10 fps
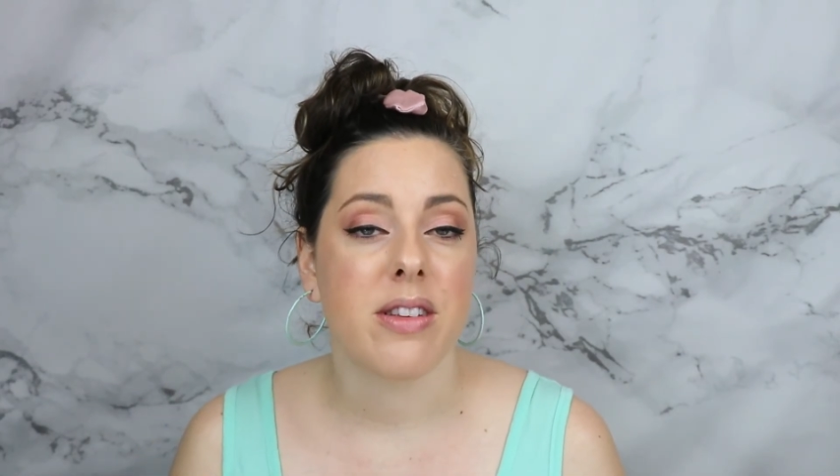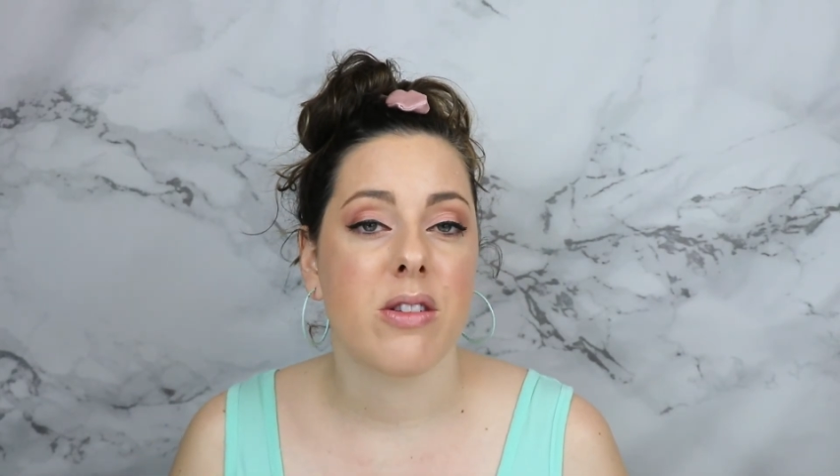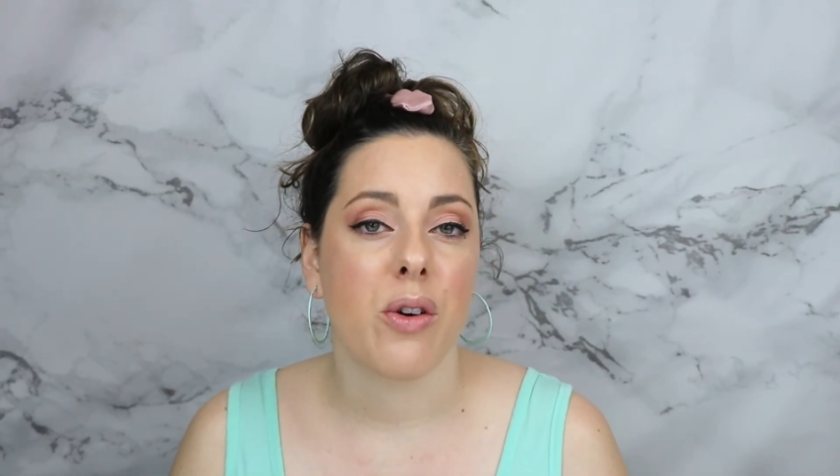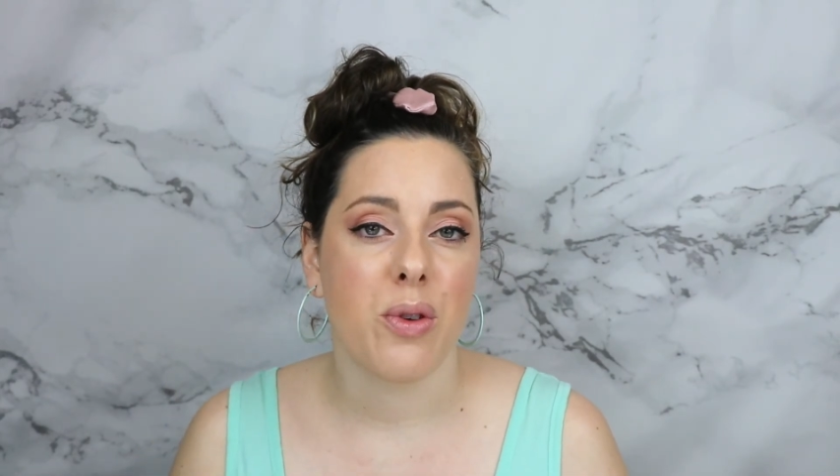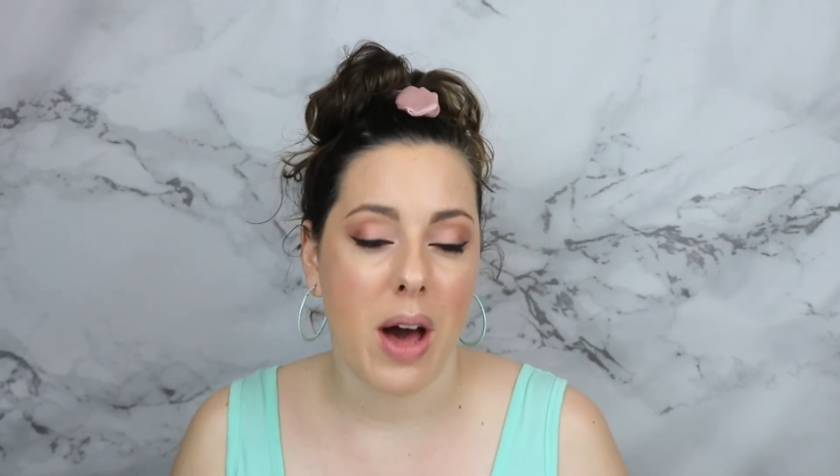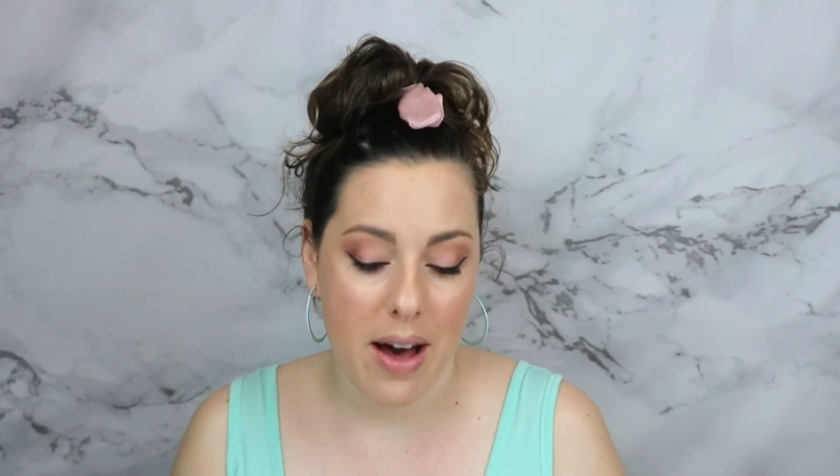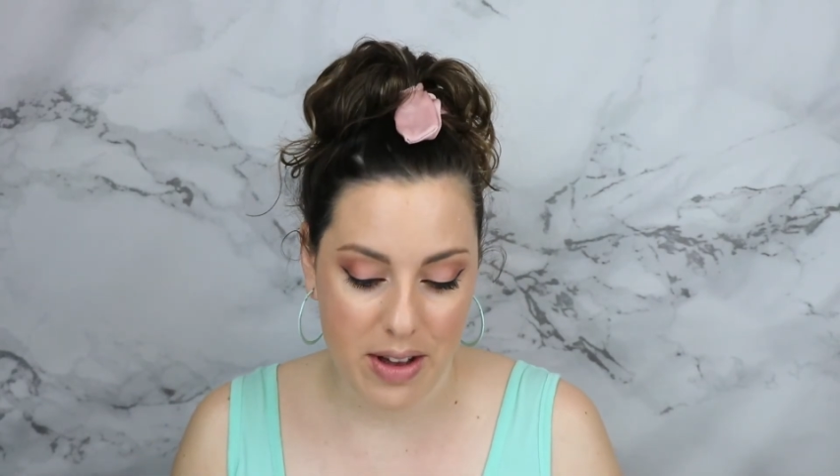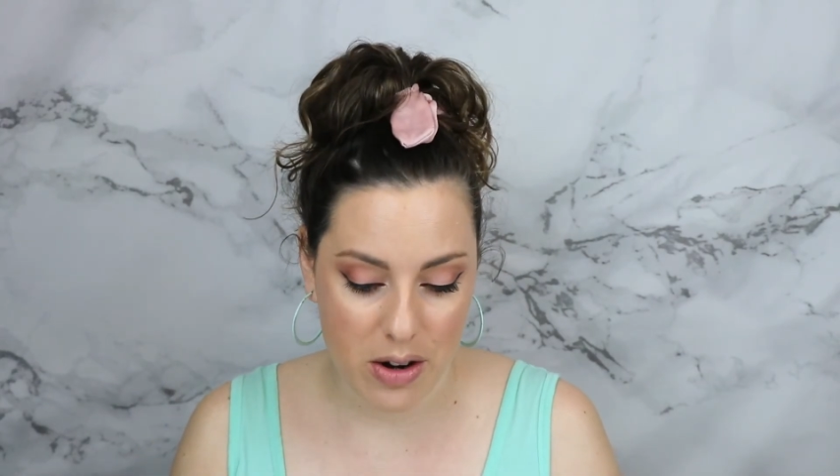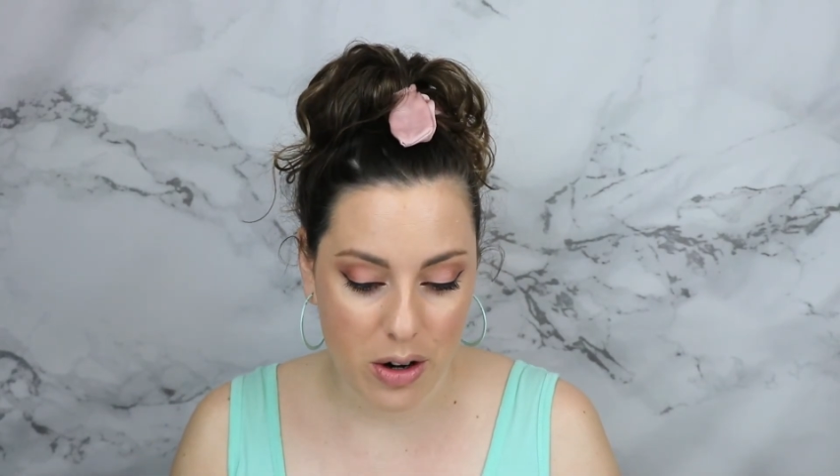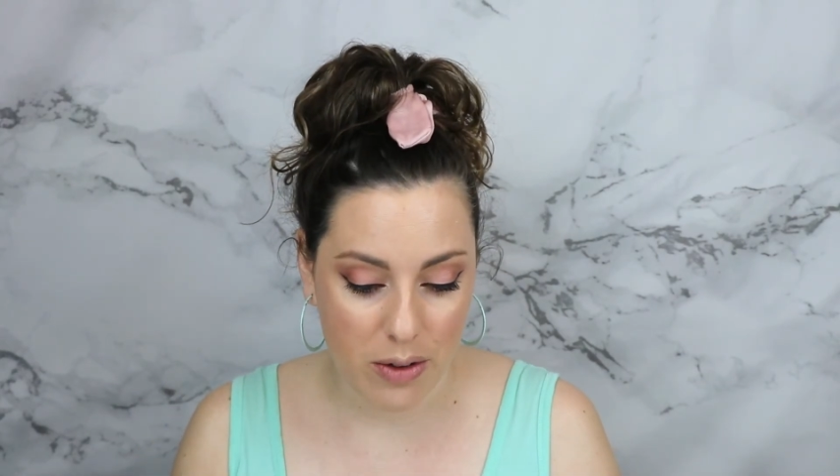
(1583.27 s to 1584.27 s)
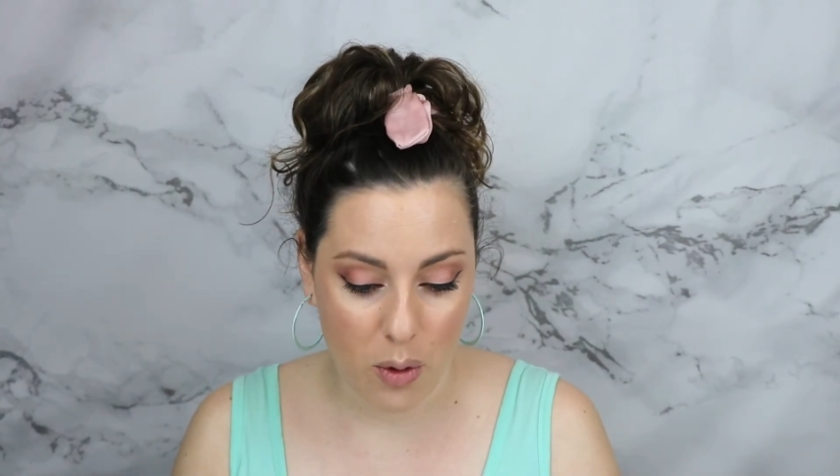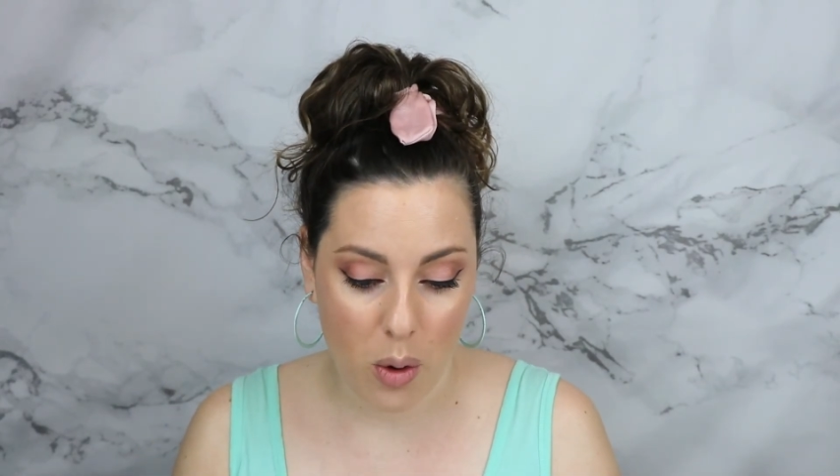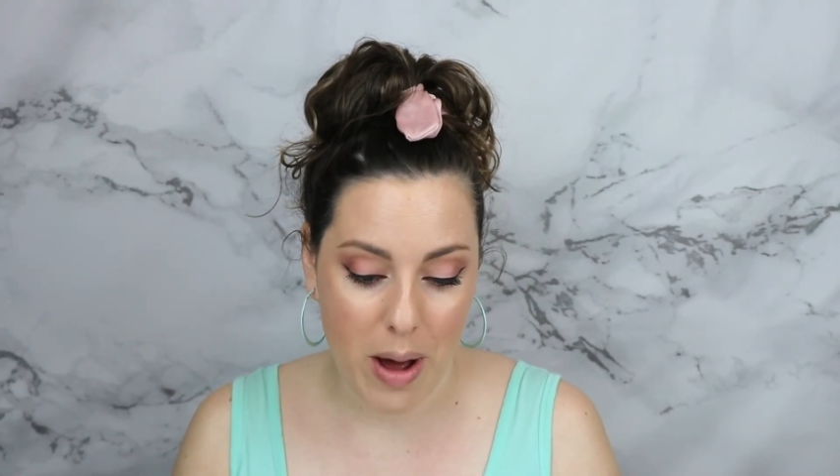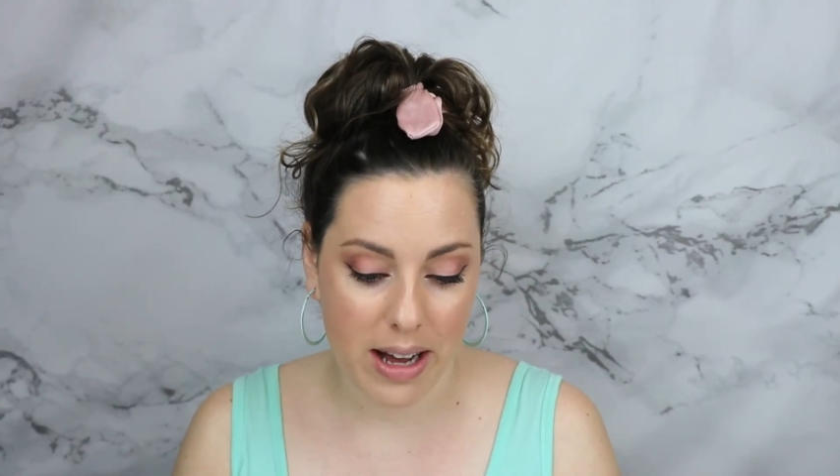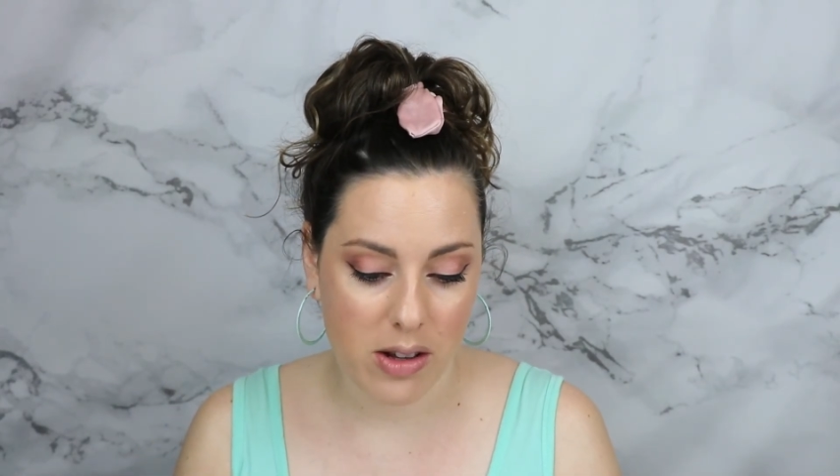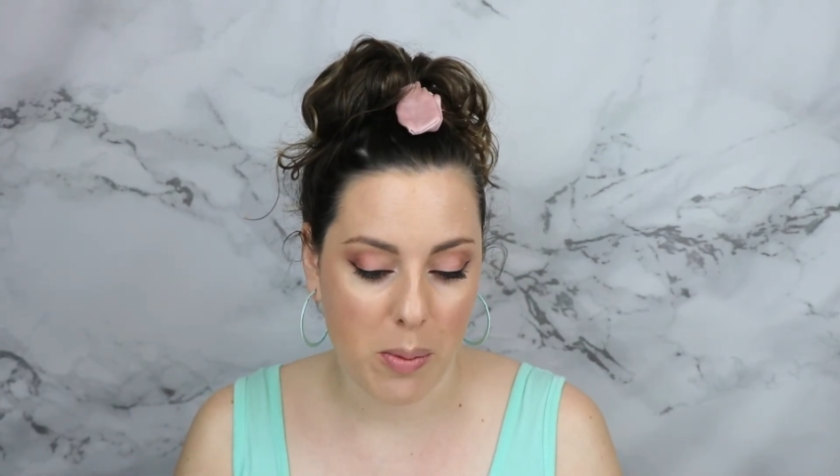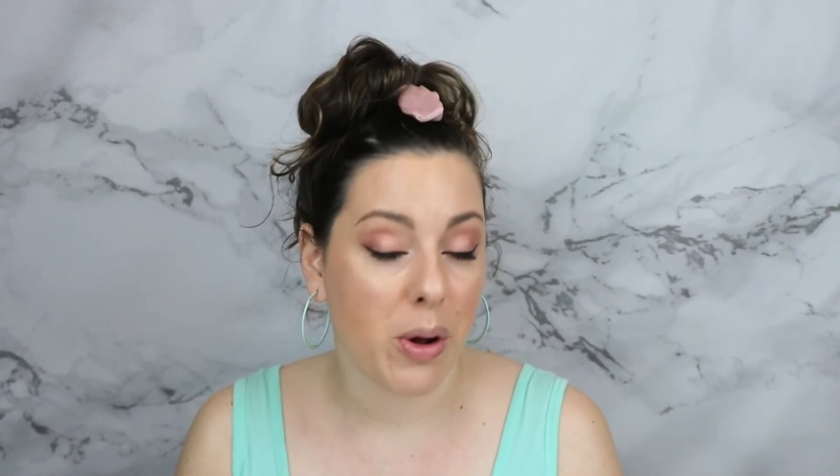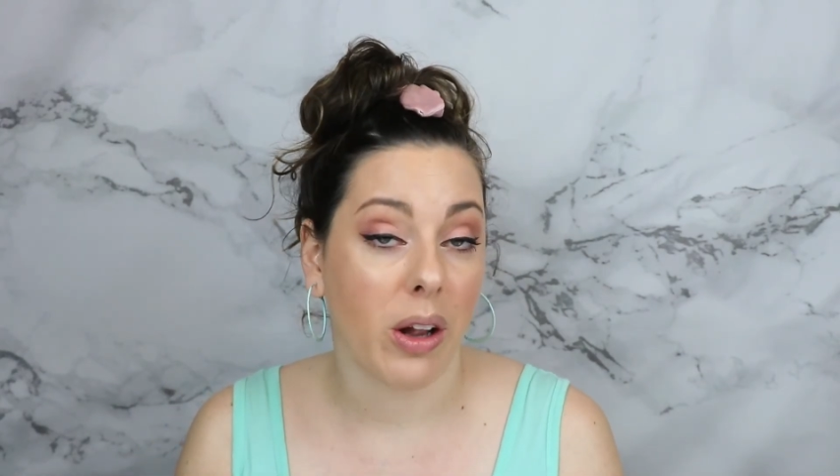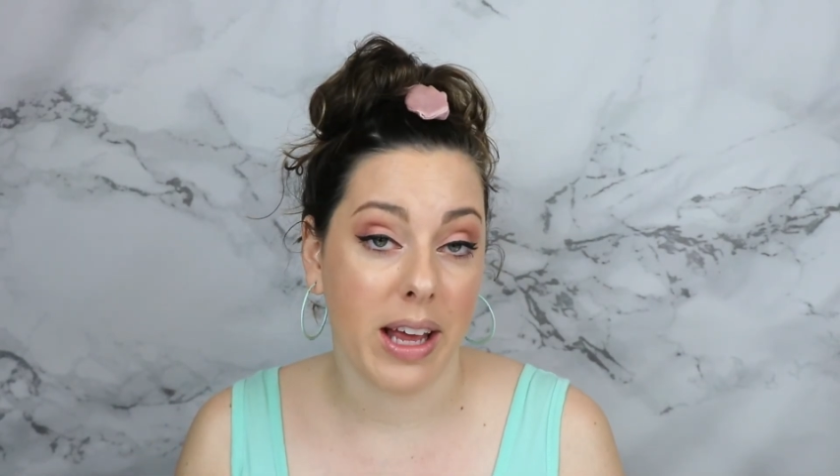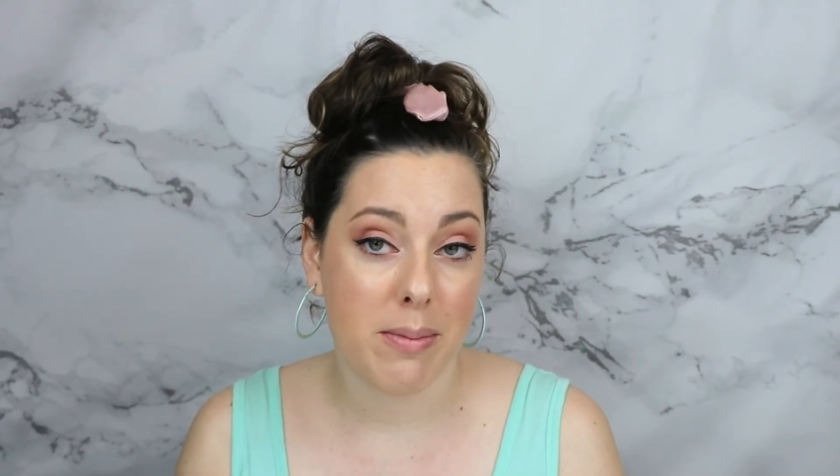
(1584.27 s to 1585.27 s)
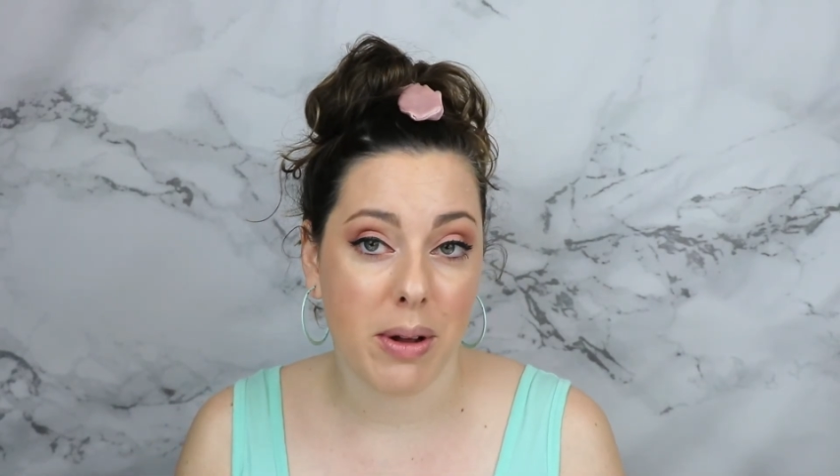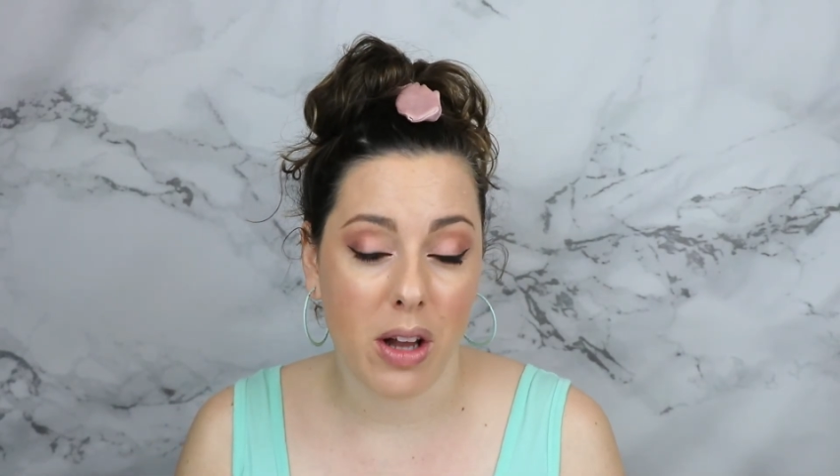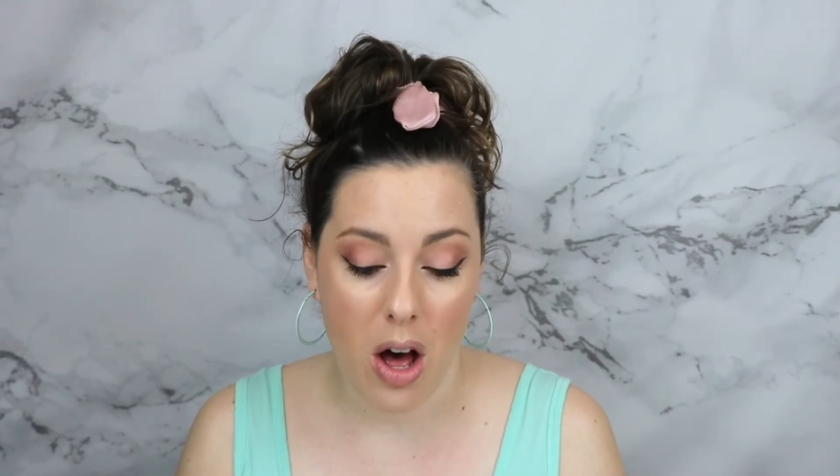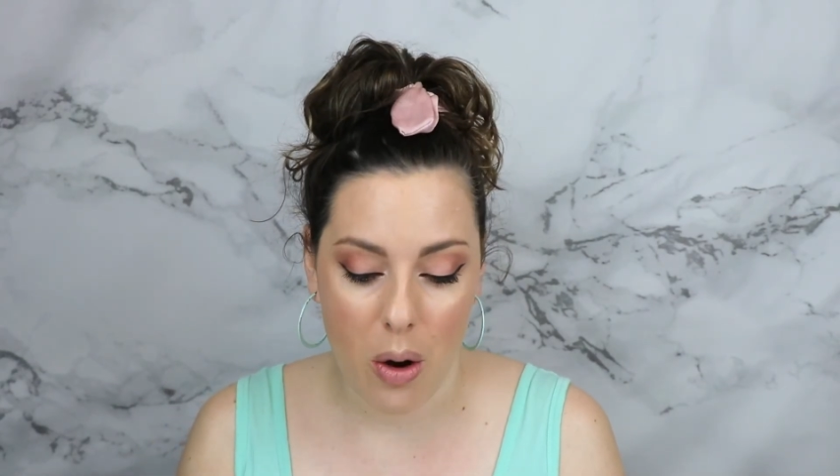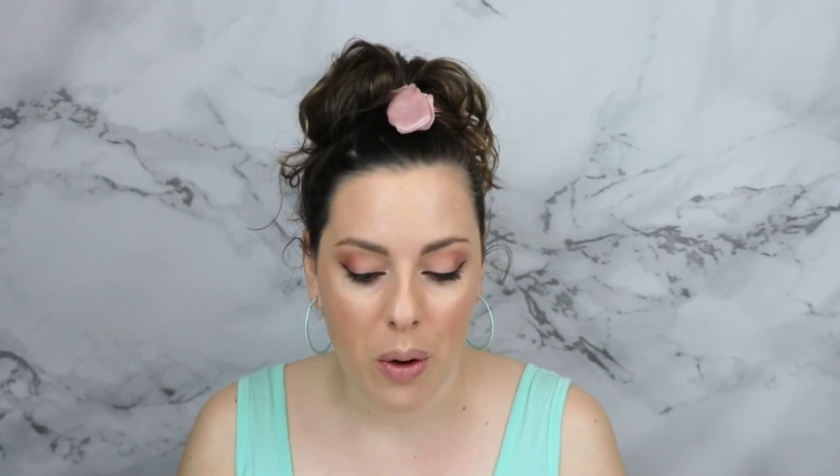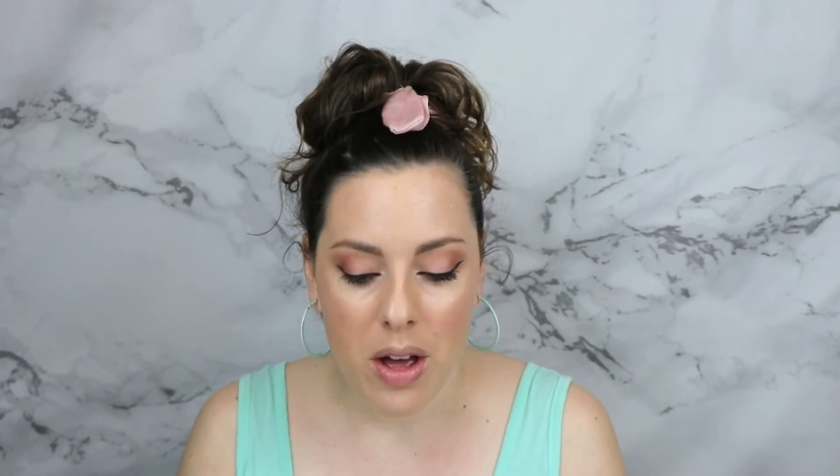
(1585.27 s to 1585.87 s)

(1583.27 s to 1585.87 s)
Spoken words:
and so if you haven't heard of Norwex, I'll put a link below.